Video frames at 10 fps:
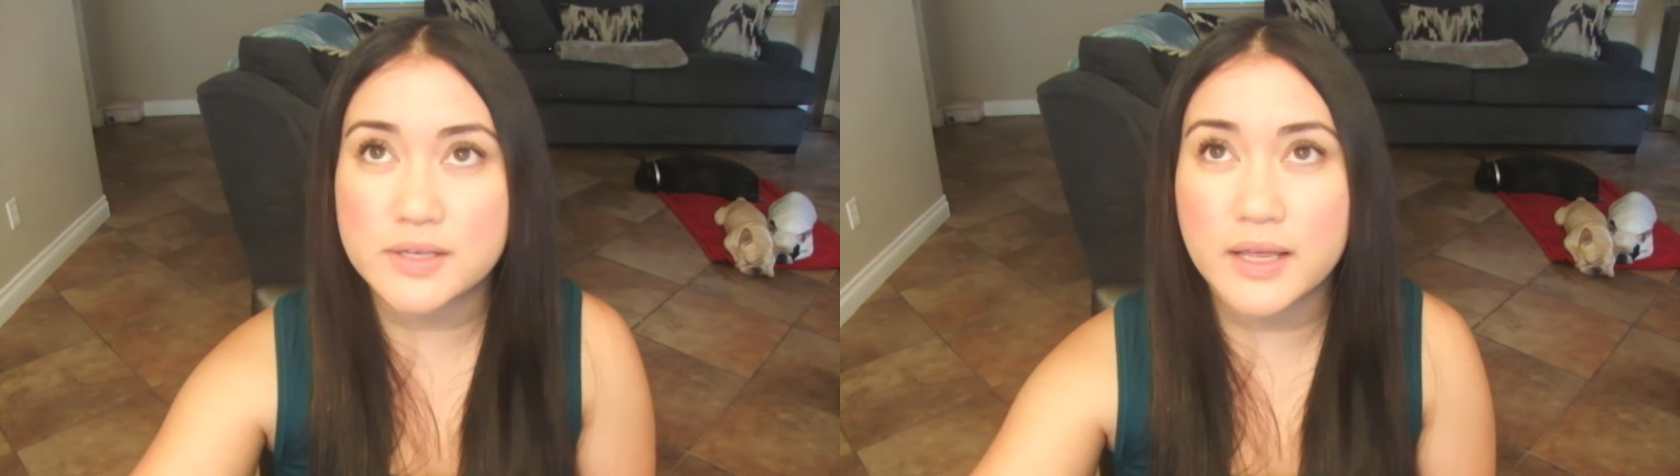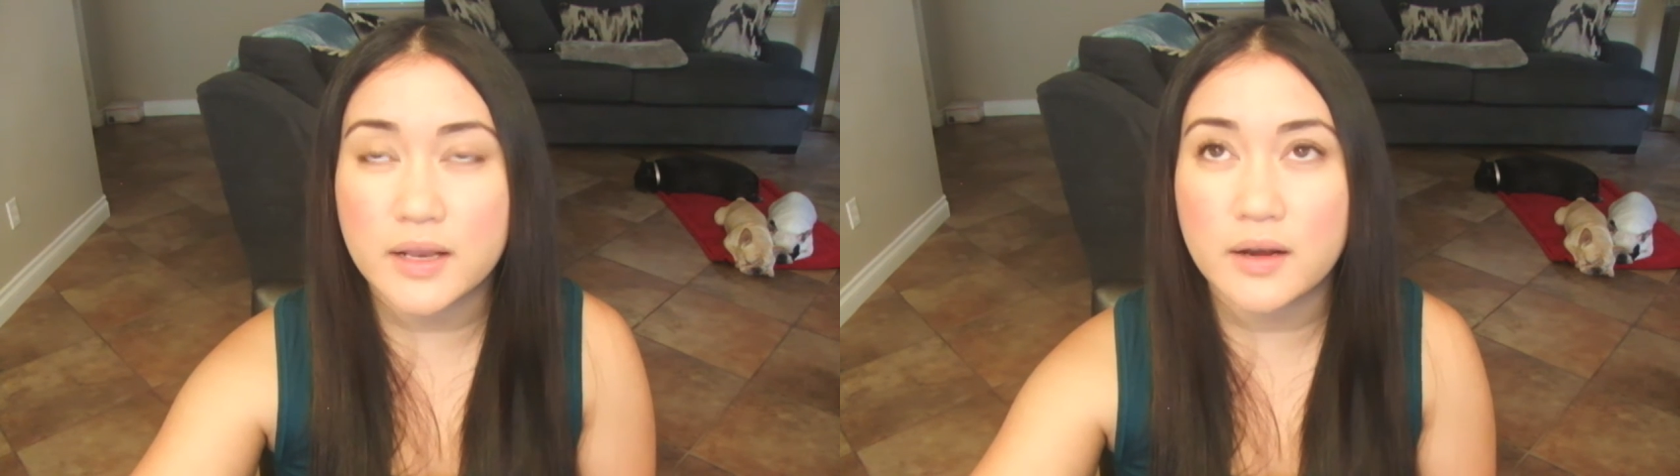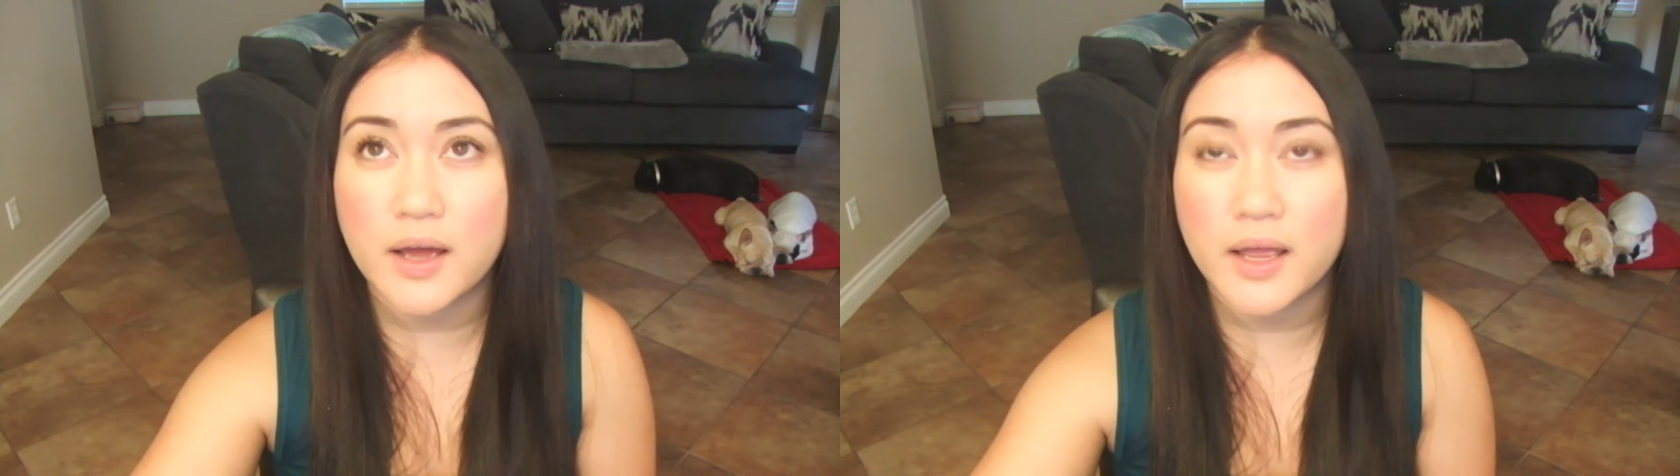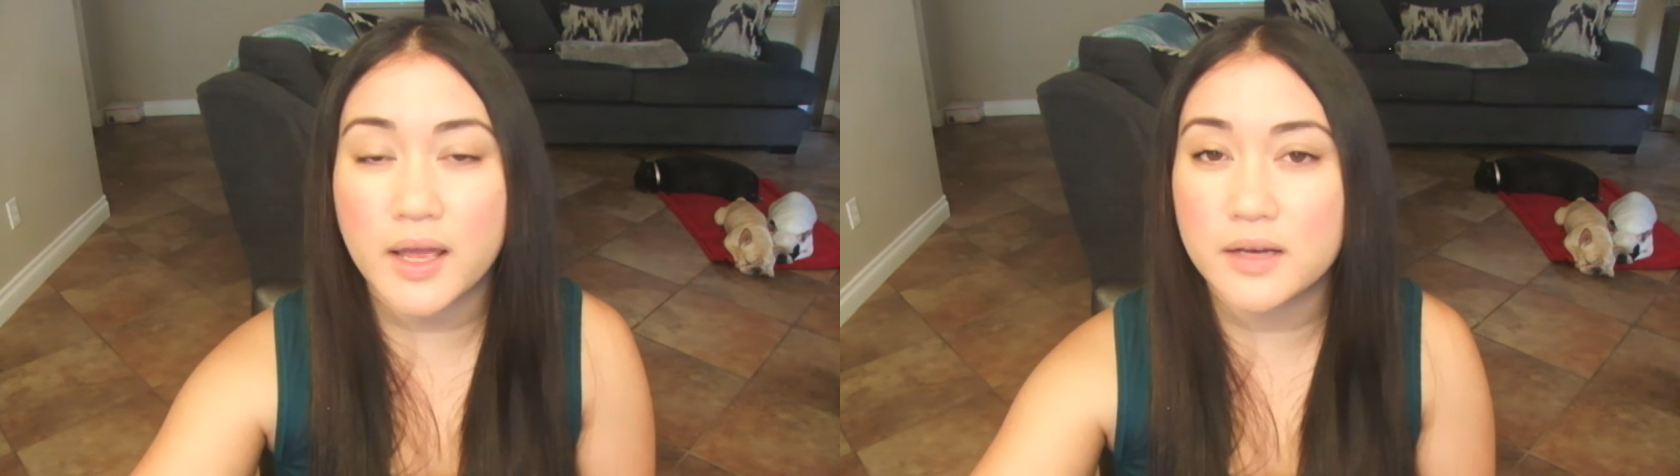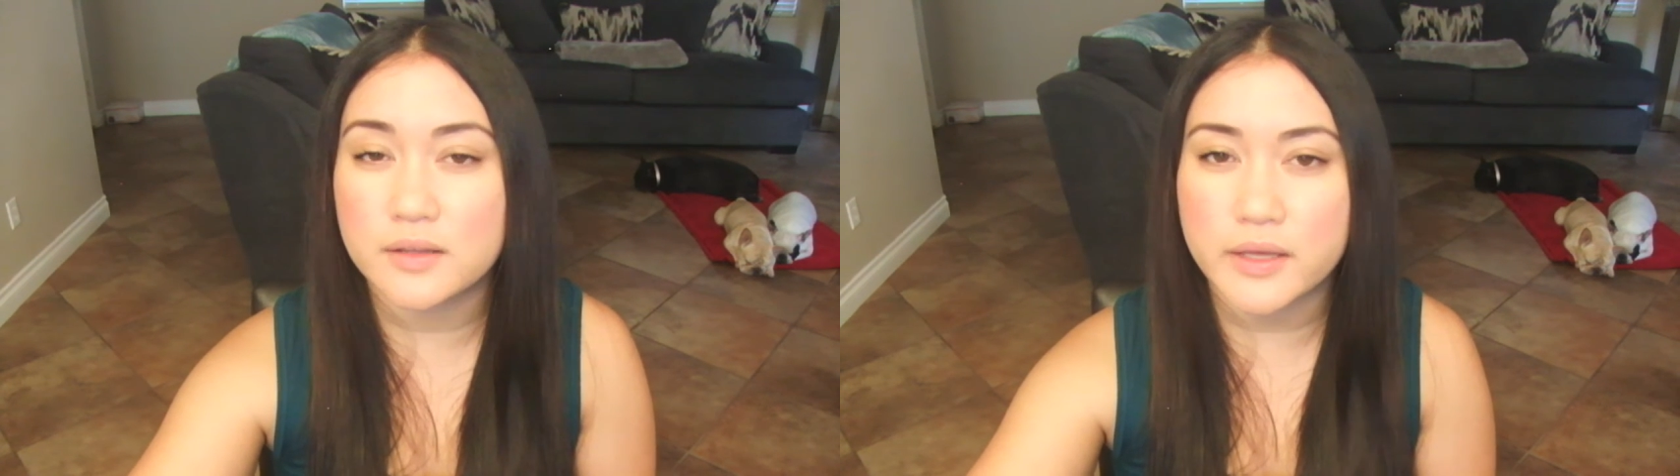and I
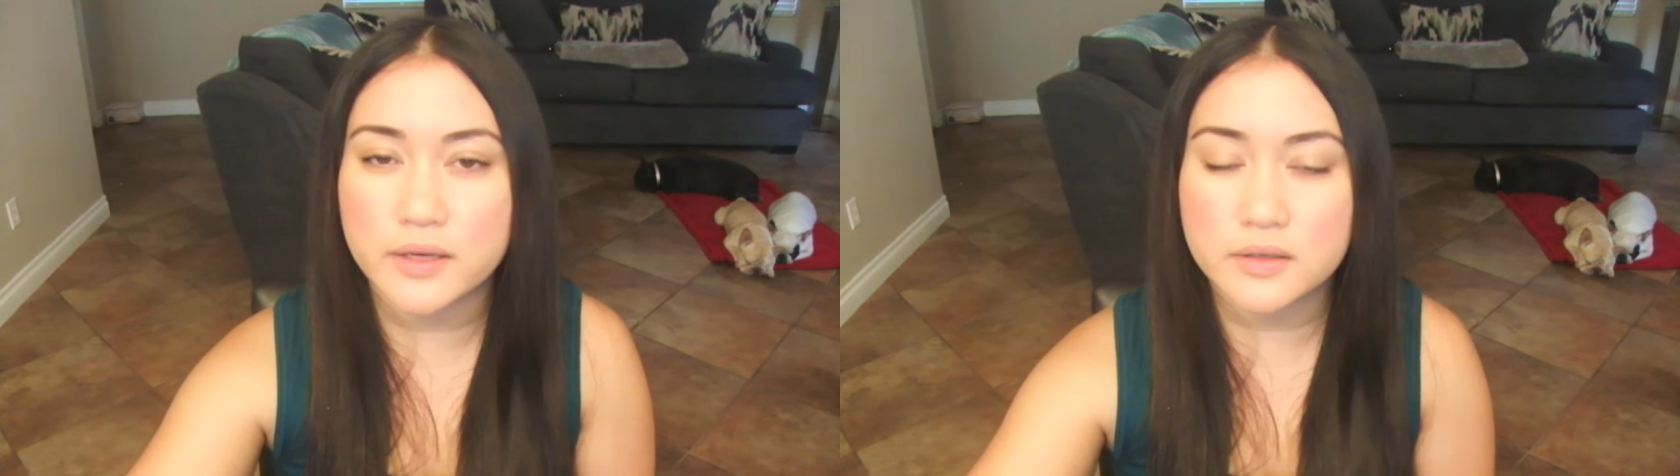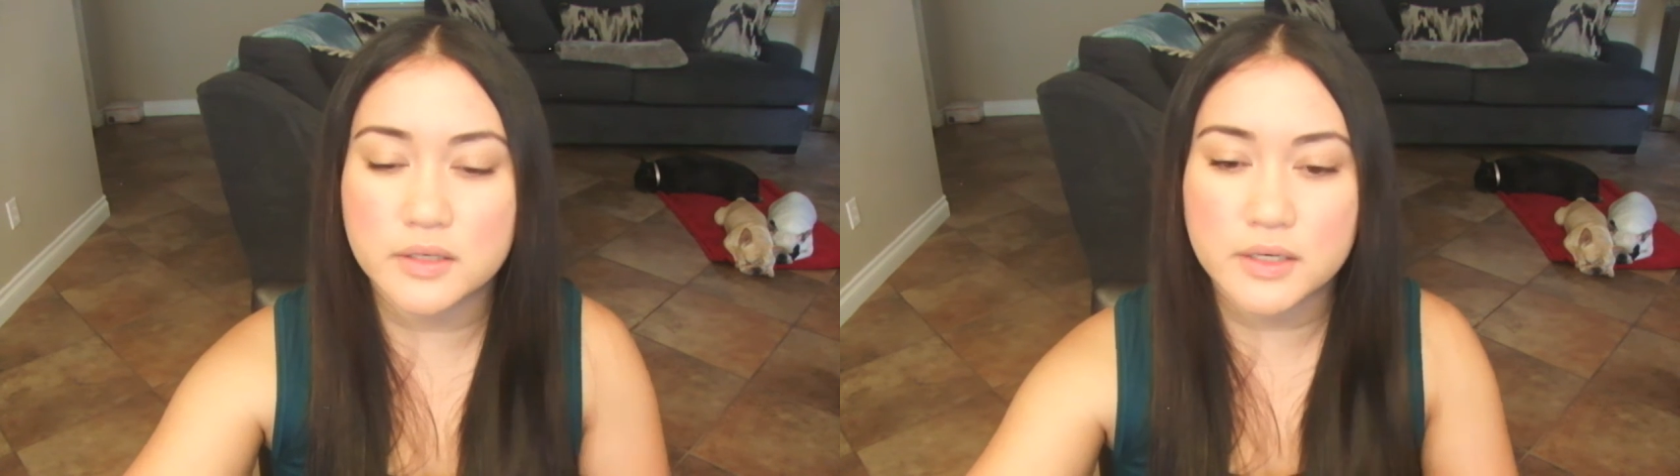had like